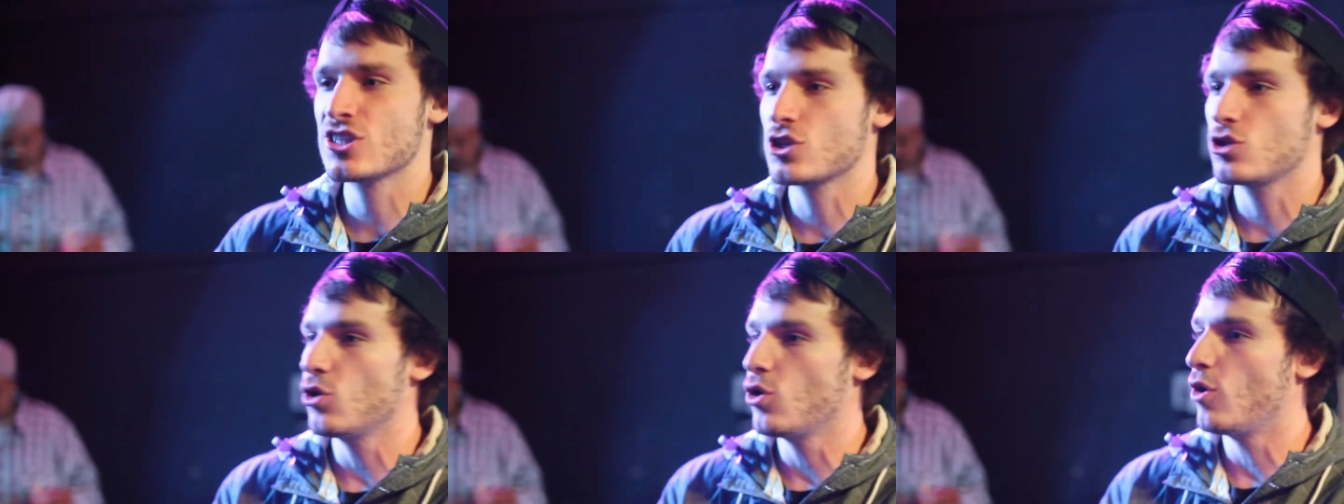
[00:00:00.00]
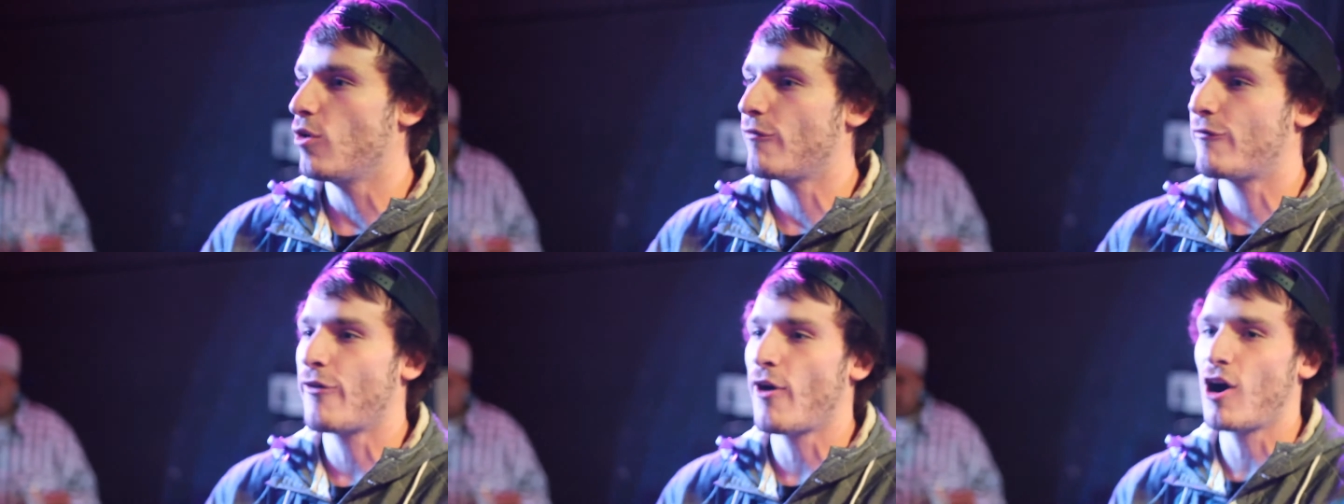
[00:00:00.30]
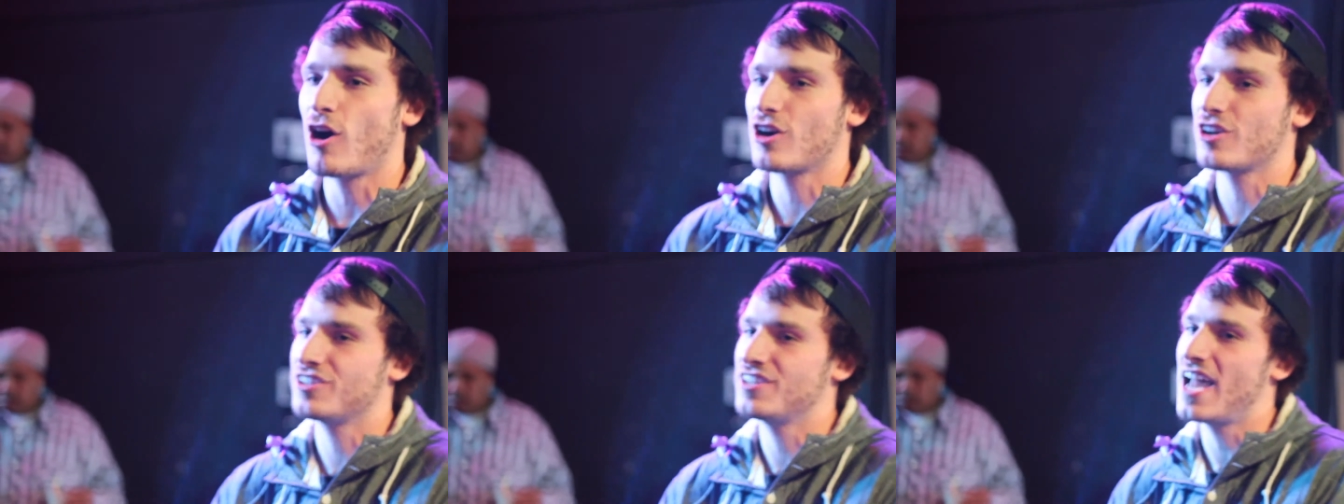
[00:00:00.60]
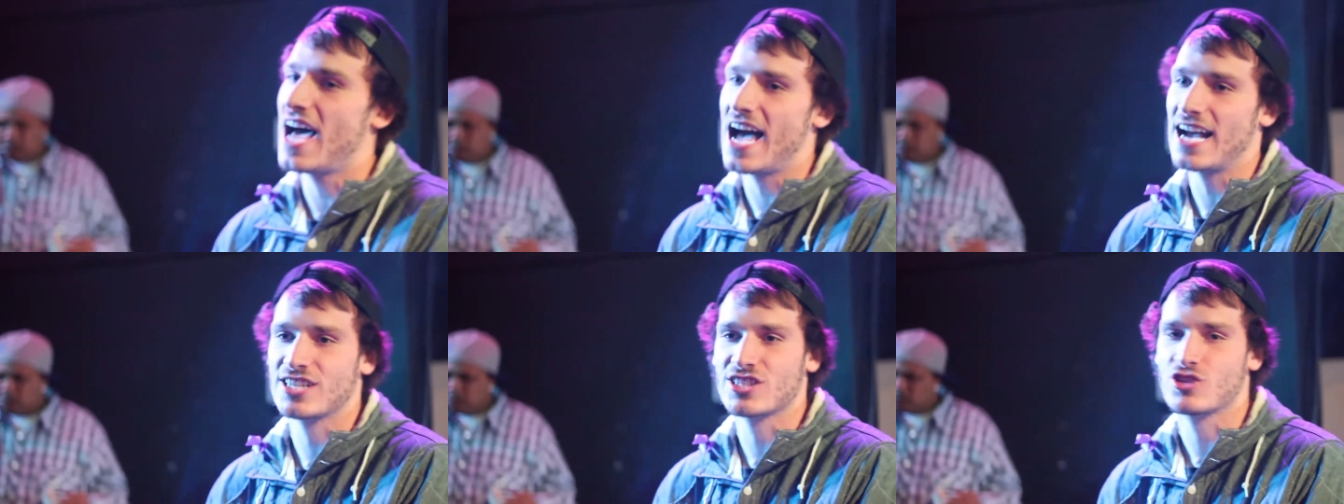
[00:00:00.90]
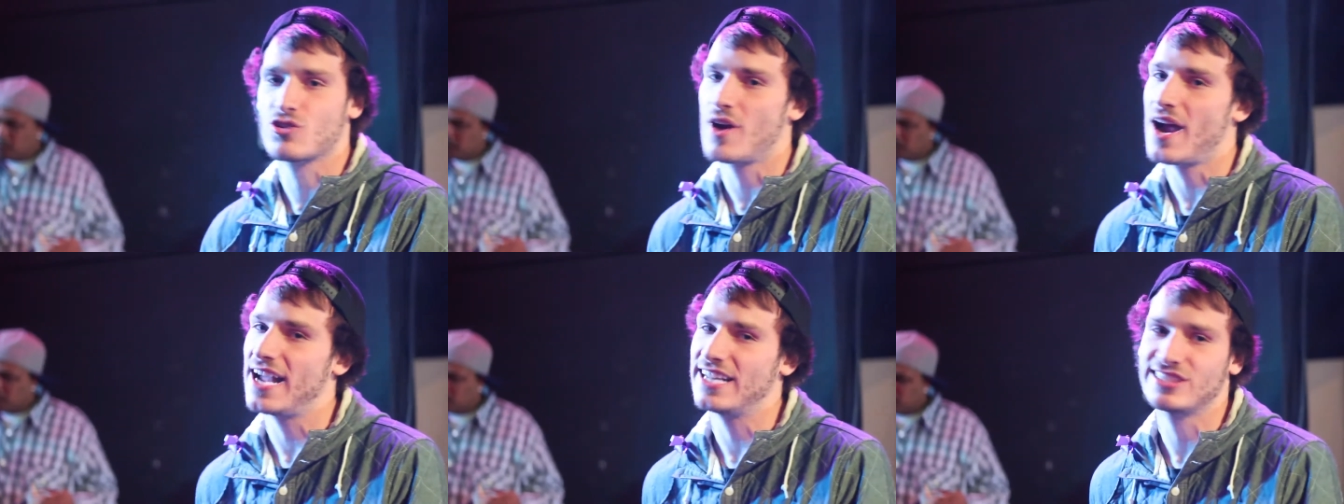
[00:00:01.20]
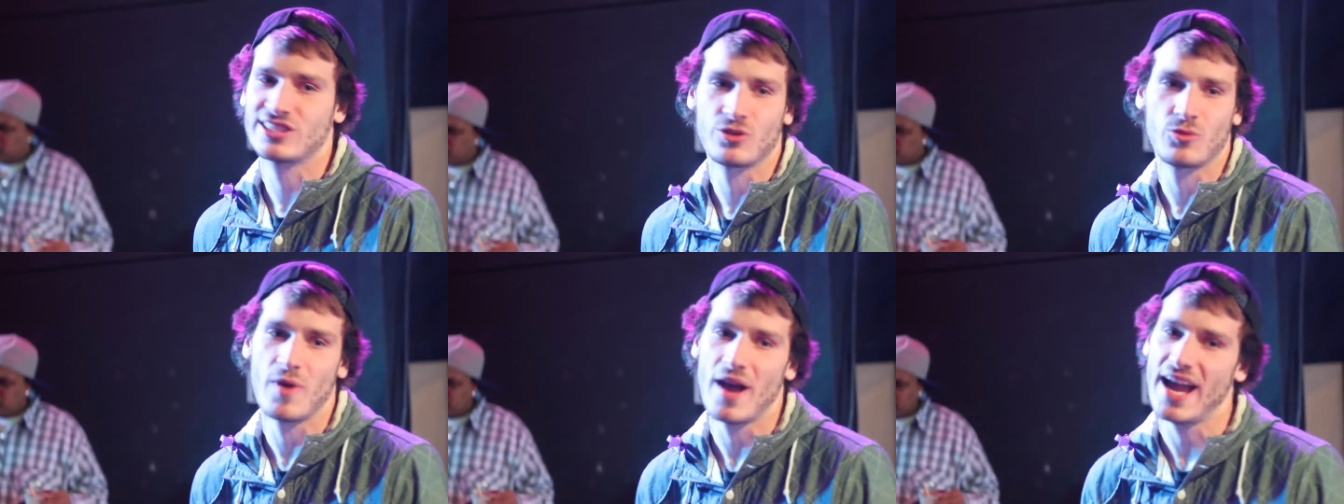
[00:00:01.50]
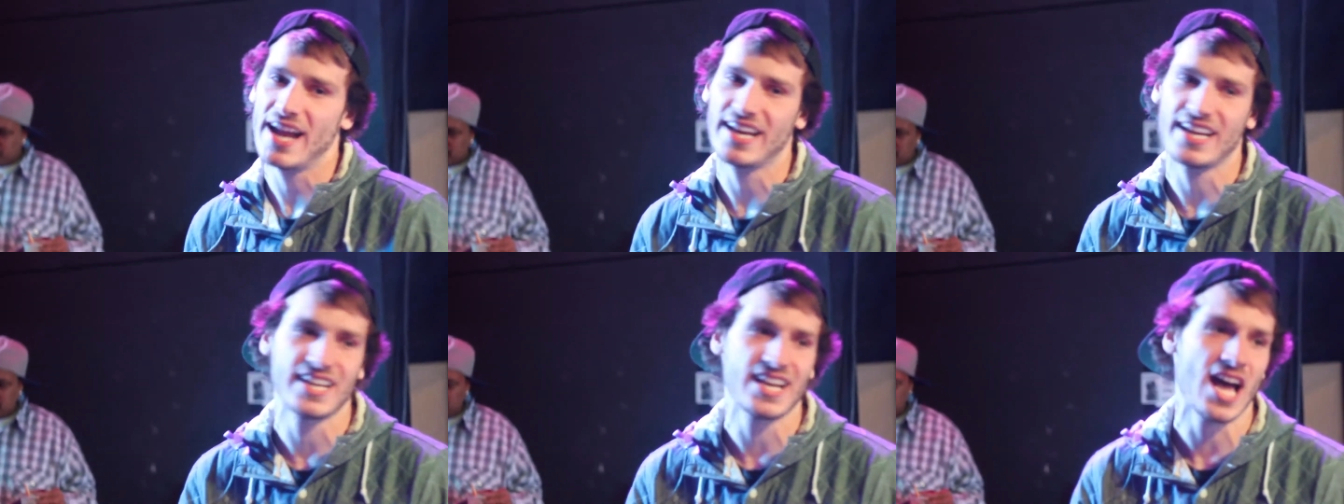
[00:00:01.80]
a school of hard knocks
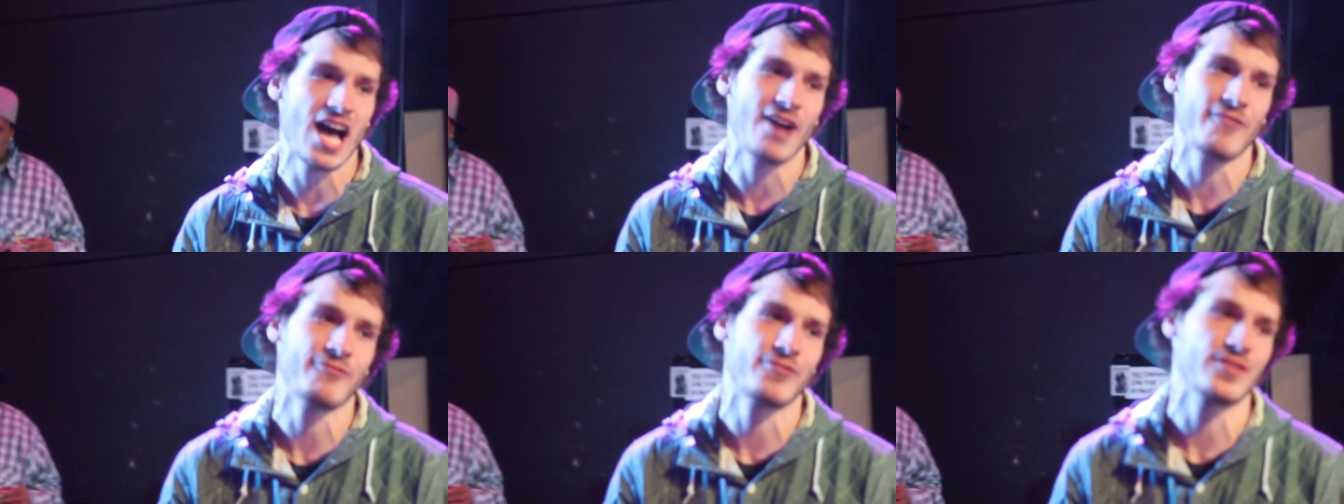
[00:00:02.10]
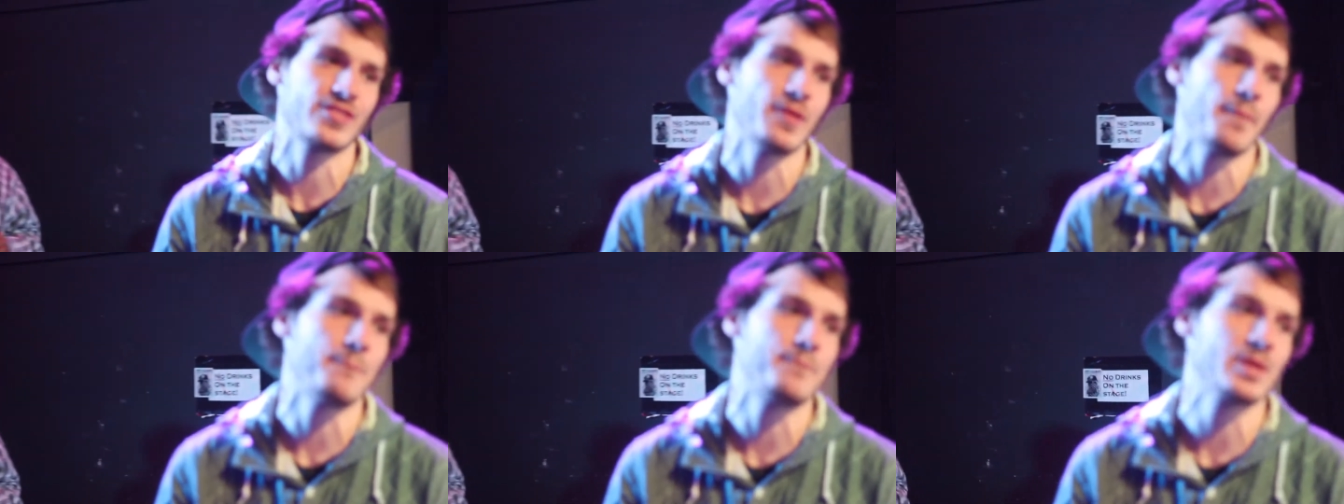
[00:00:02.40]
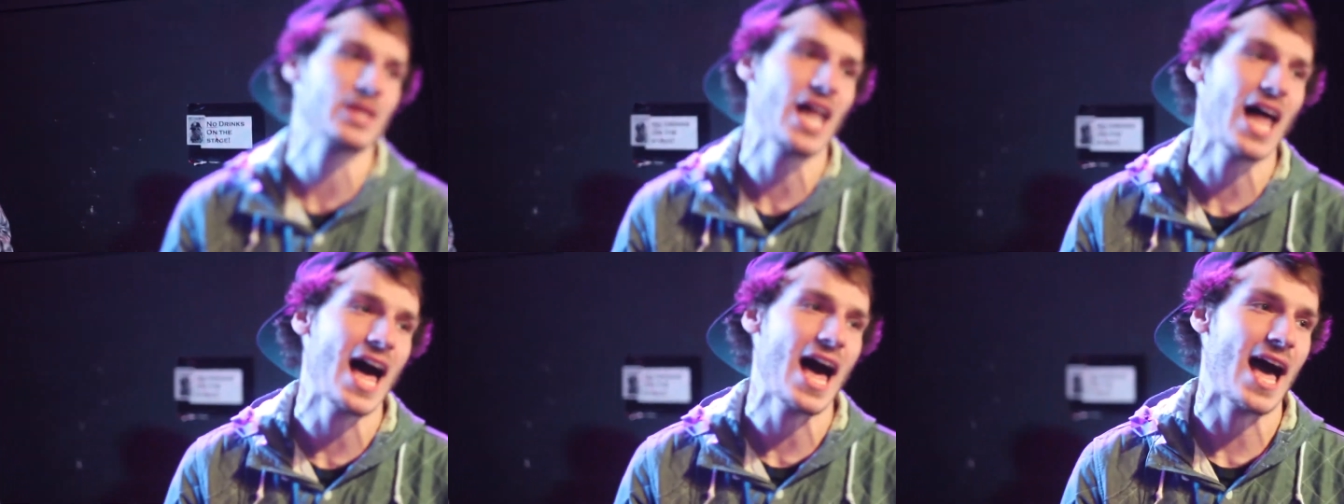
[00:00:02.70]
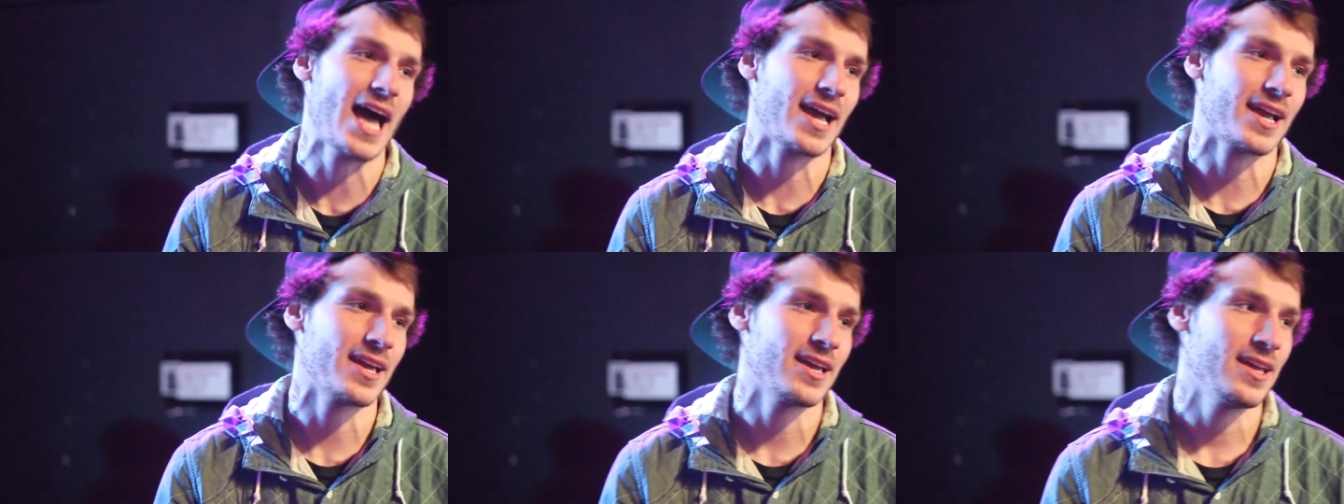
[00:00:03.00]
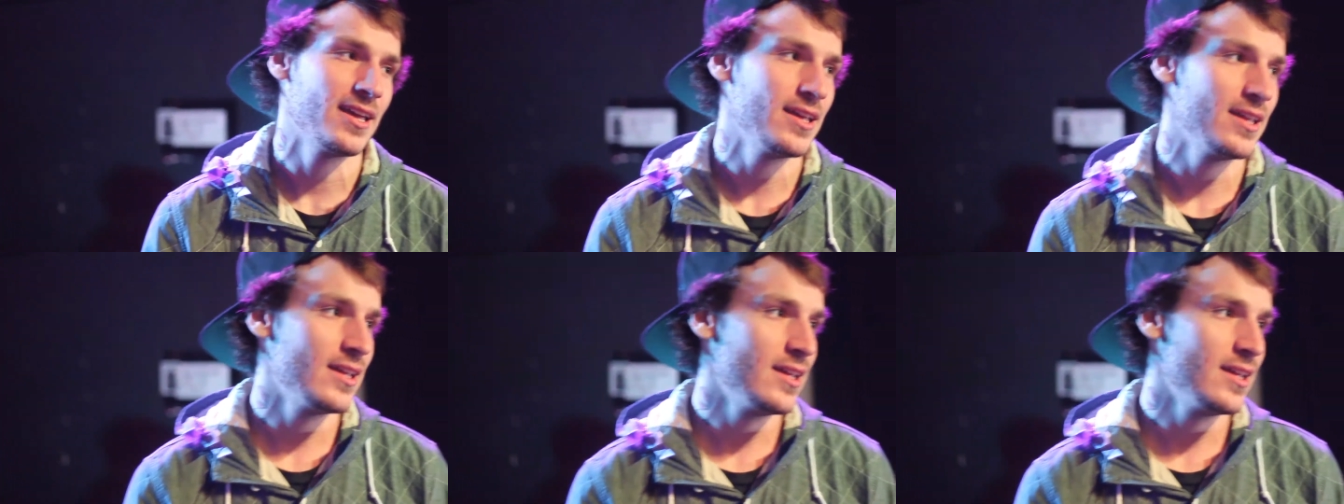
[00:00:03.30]
graduating off of the block.